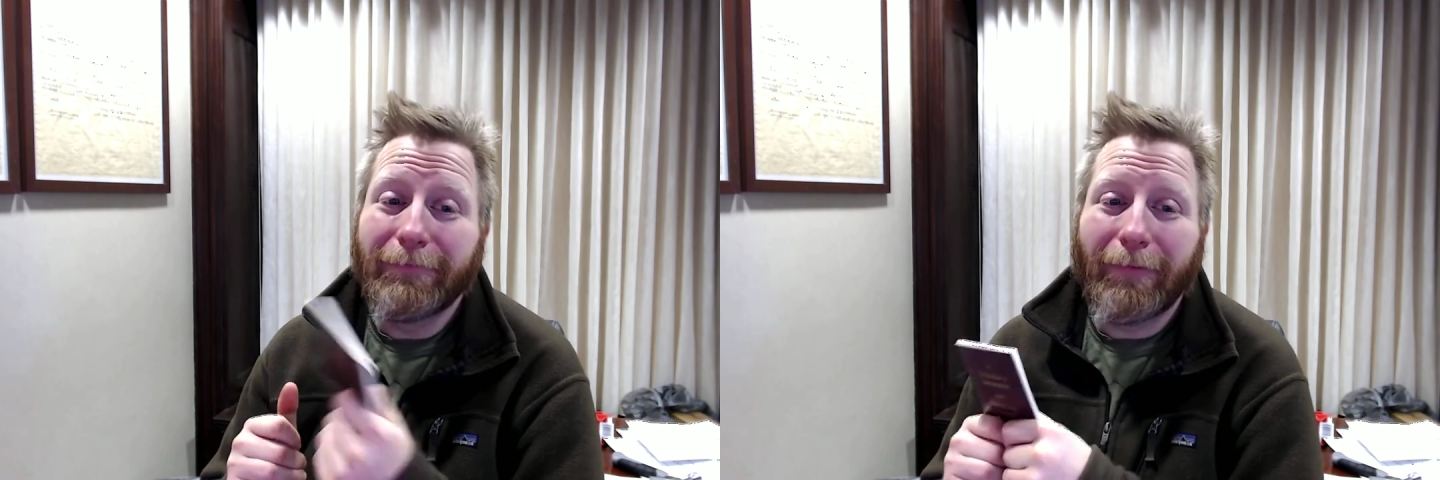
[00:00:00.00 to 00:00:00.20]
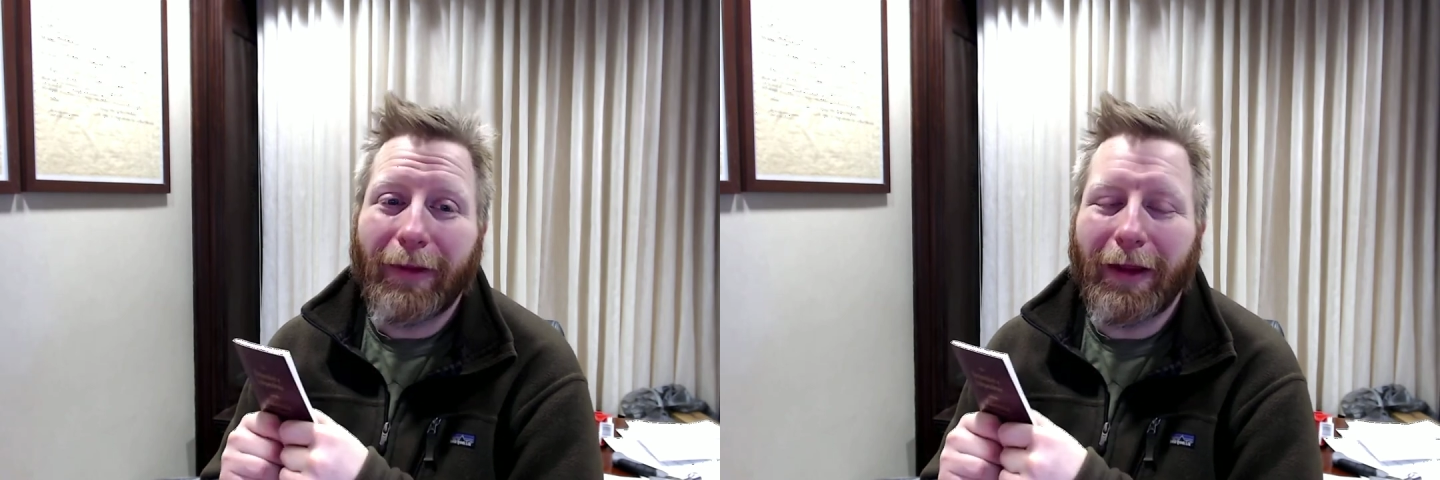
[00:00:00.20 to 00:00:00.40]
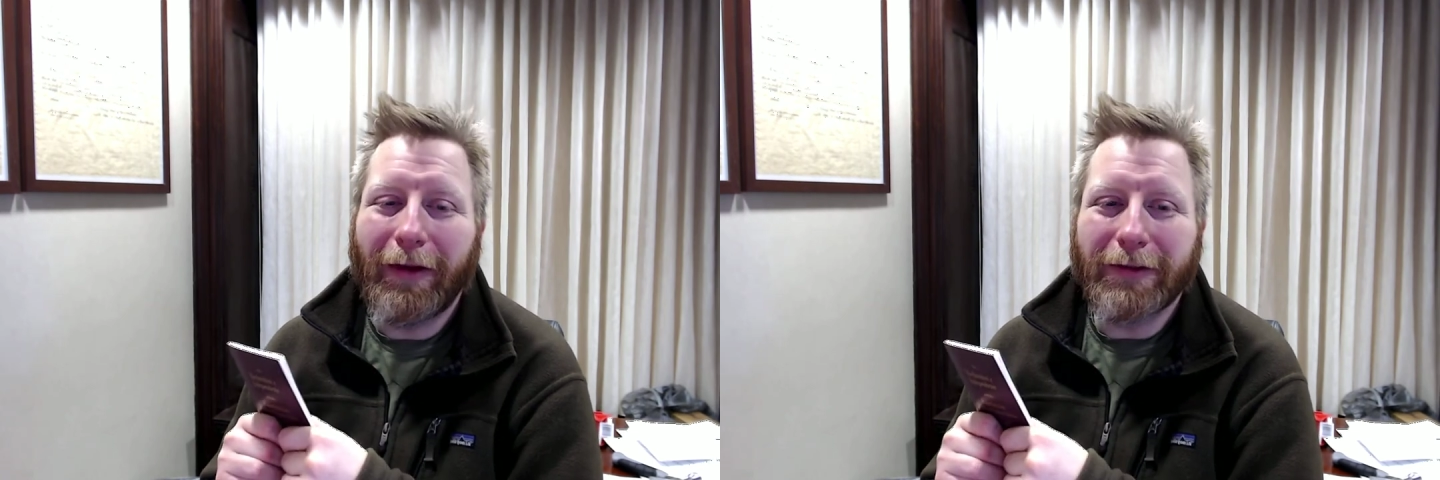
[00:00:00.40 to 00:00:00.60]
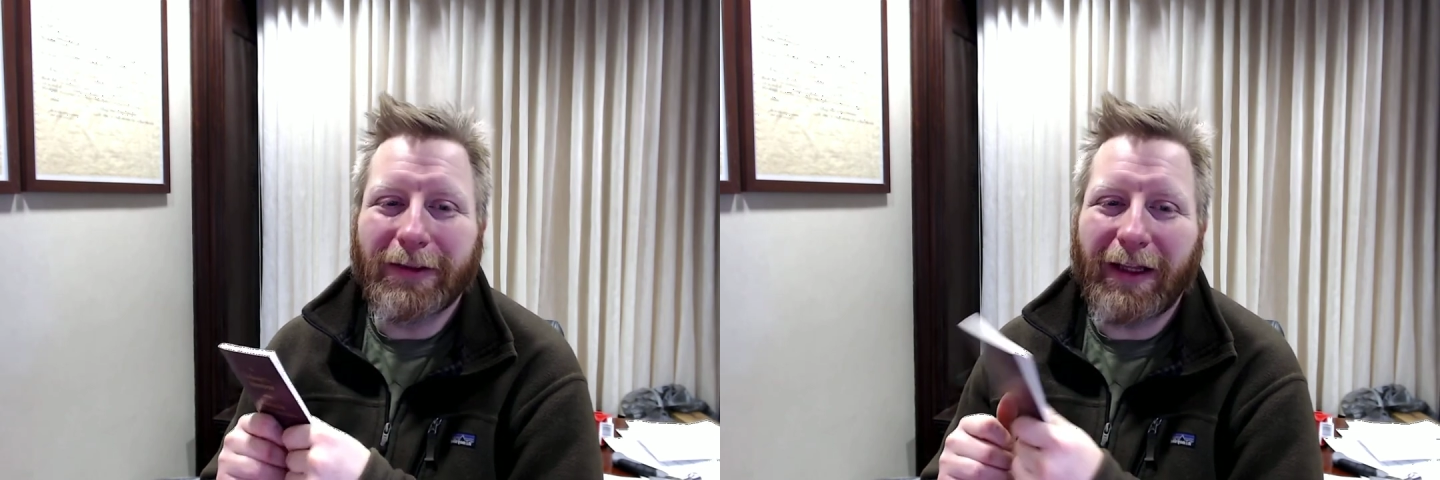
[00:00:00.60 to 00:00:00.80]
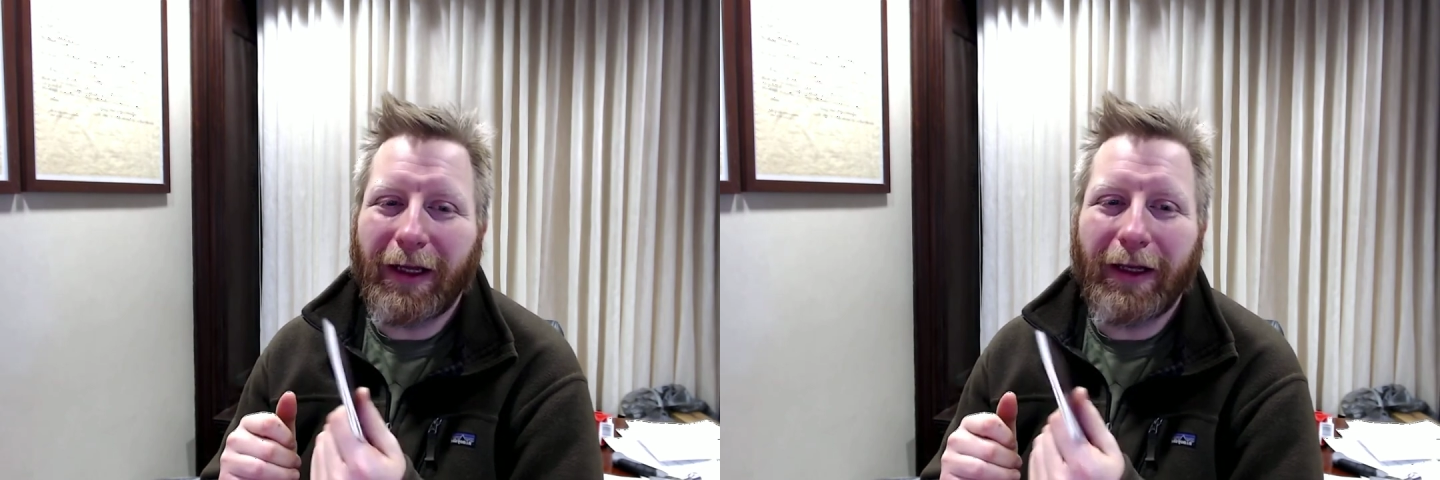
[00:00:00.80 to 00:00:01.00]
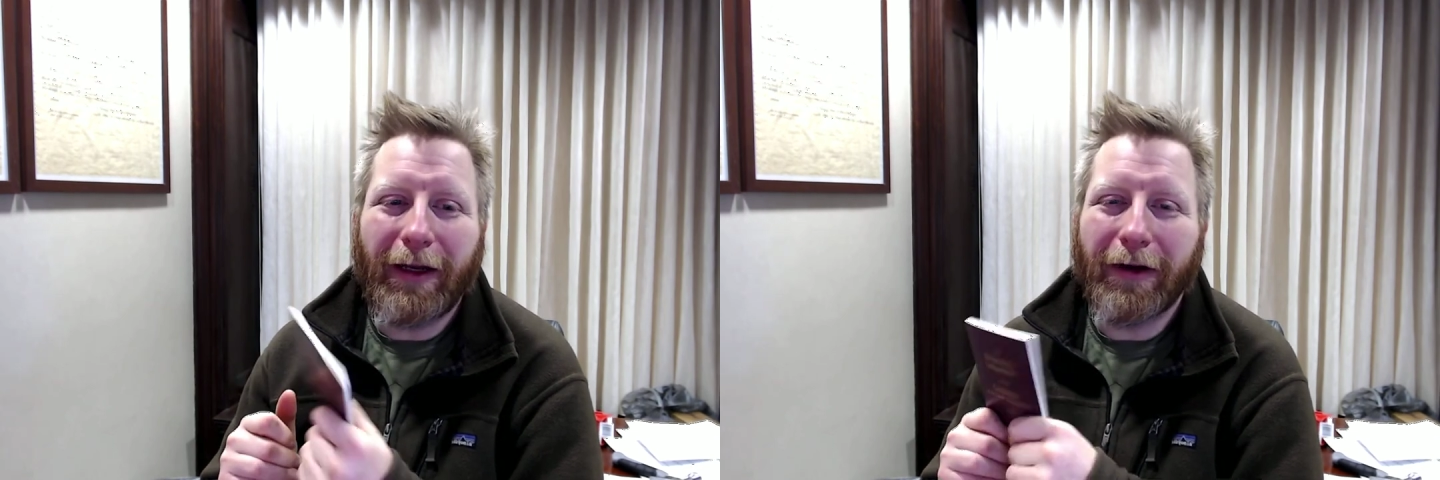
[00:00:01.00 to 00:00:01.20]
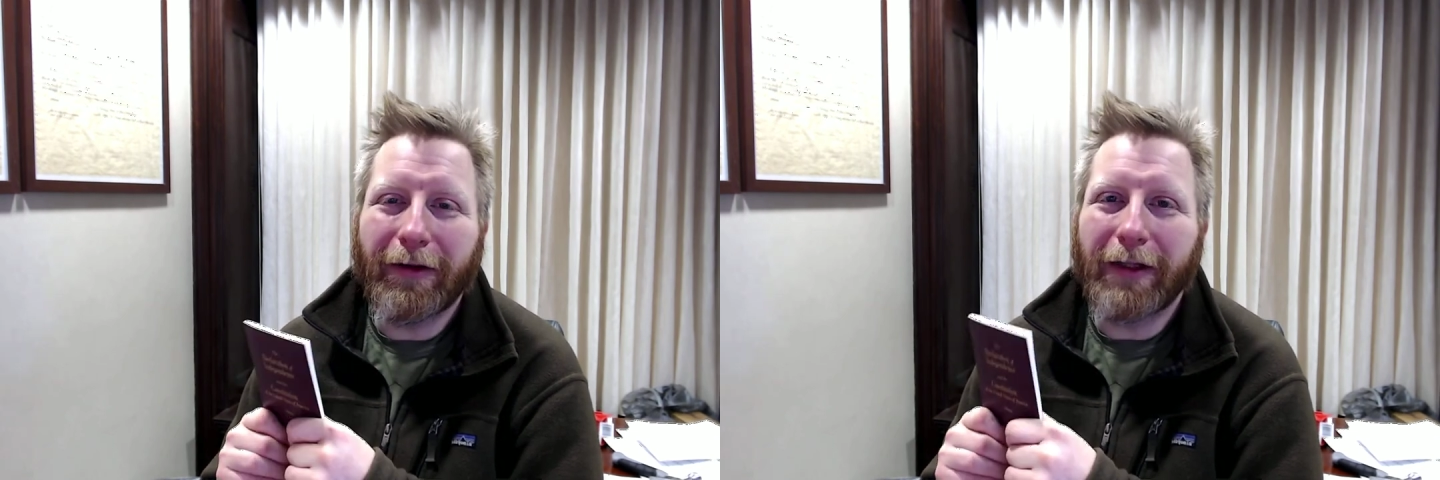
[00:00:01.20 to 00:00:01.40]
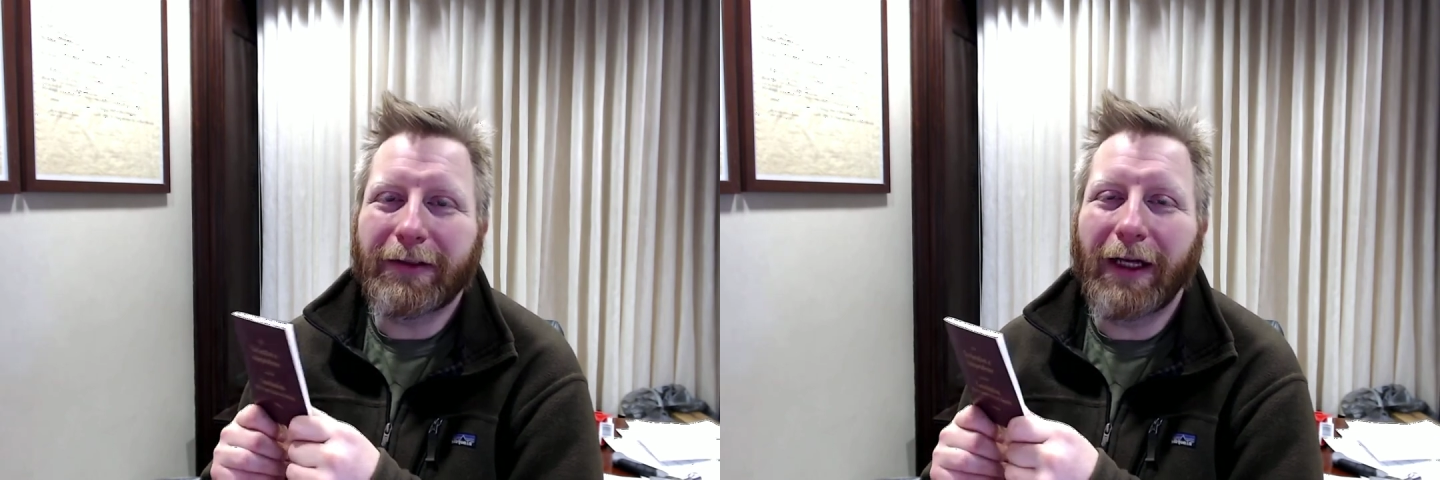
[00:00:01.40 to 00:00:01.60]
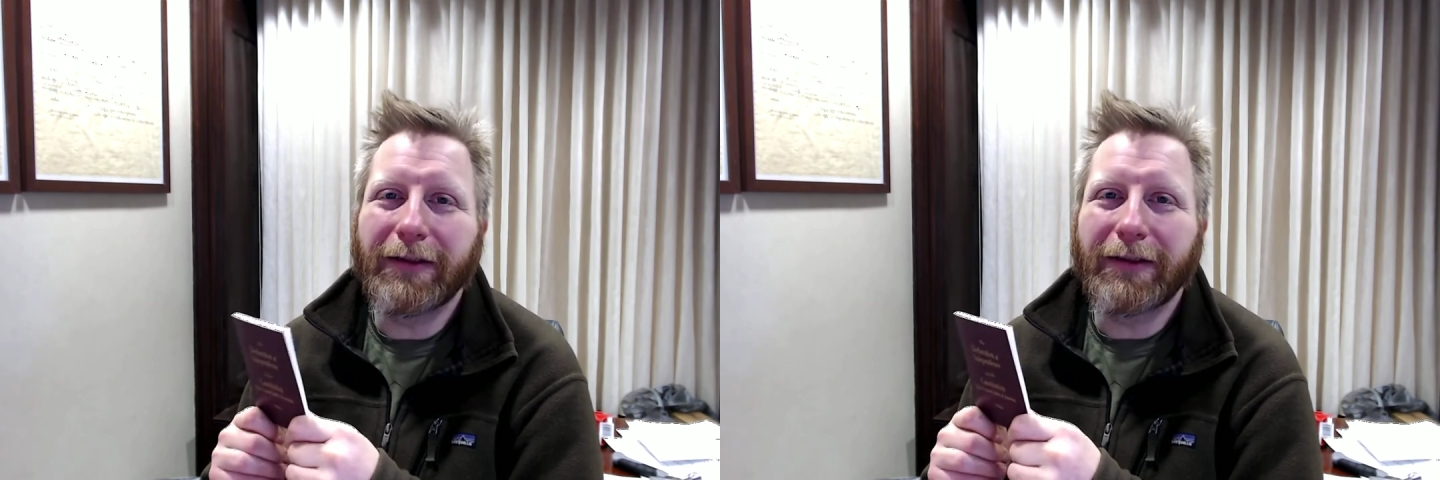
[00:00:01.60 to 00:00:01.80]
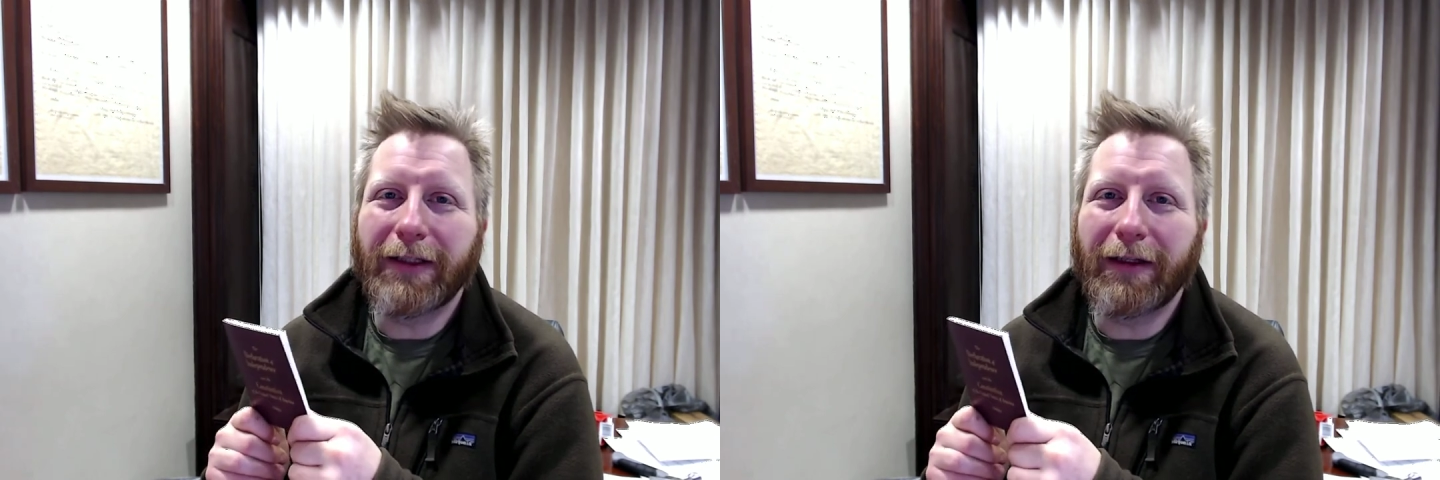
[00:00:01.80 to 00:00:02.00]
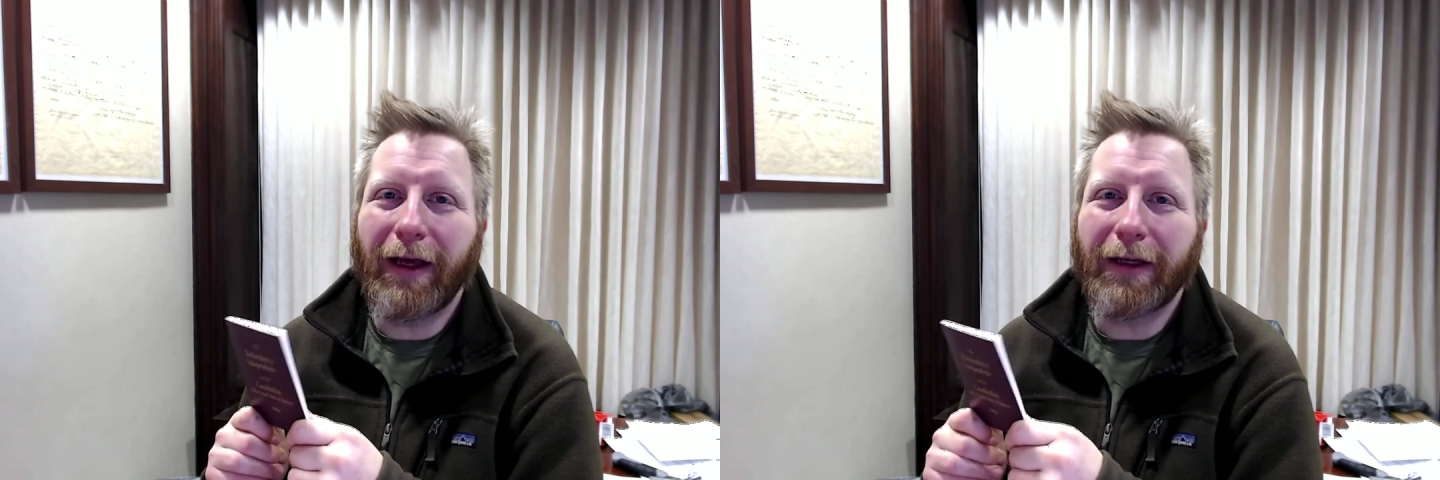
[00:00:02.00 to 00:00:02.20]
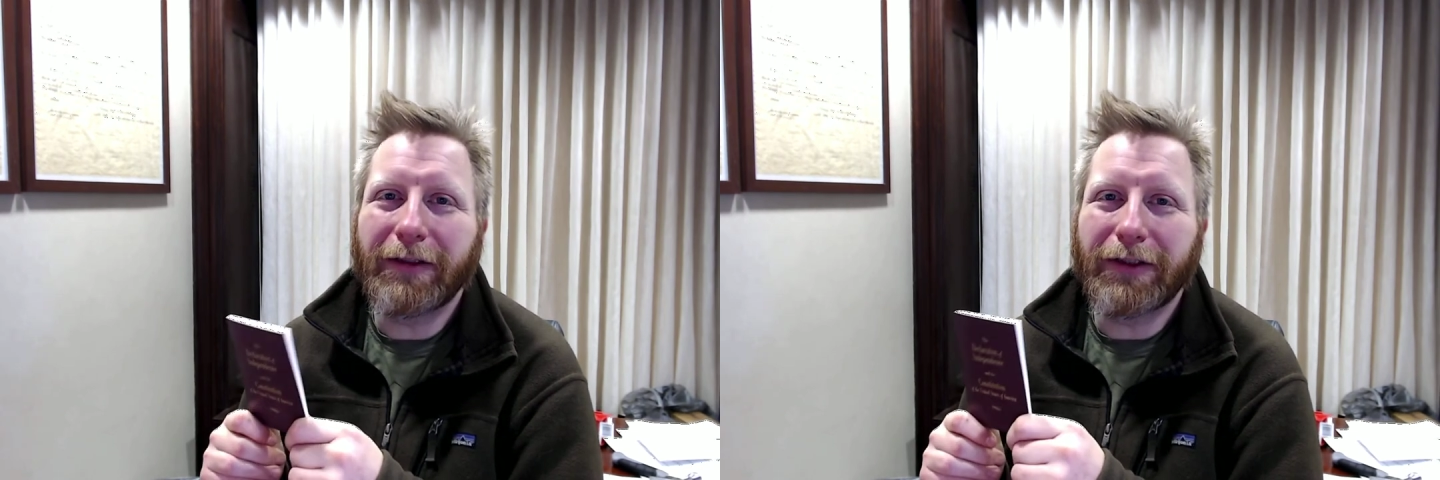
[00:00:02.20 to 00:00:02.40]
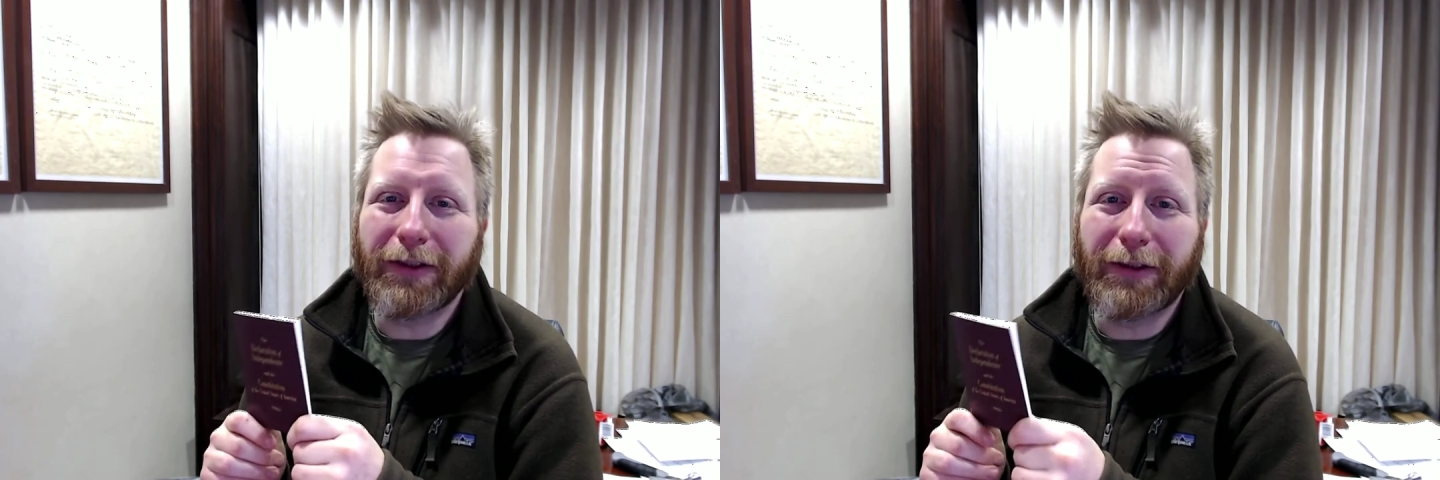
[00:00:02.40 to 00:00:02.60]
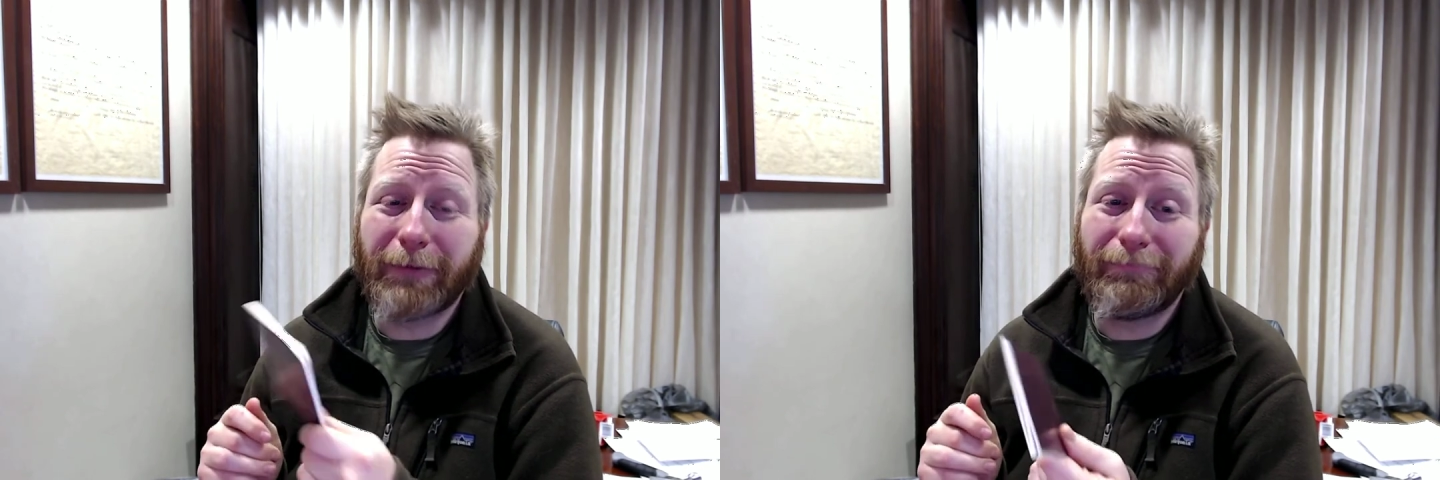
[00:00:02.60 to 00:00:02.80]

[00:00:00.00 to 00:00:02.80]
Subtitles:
There's nothing in here that says that they can just